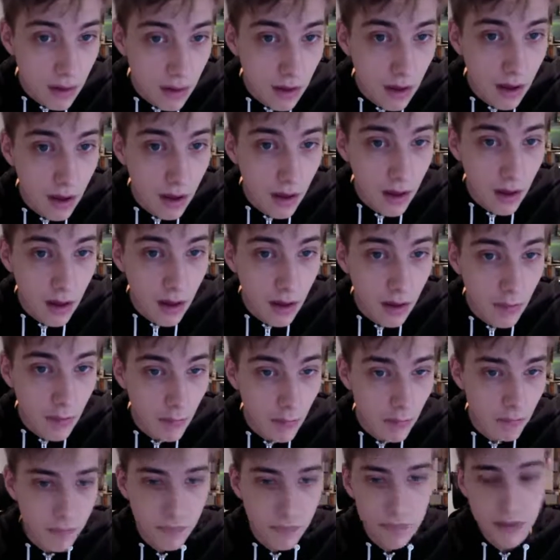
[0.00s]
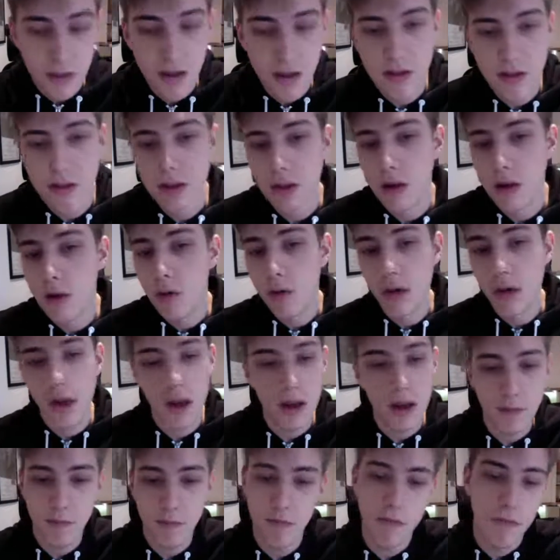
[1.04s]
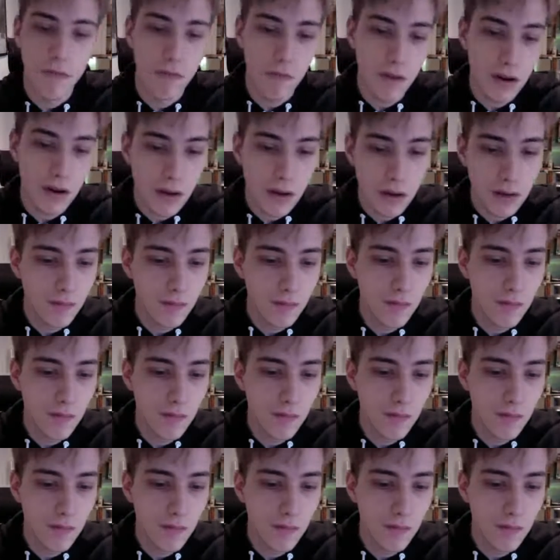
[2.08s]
to the whole kit, really.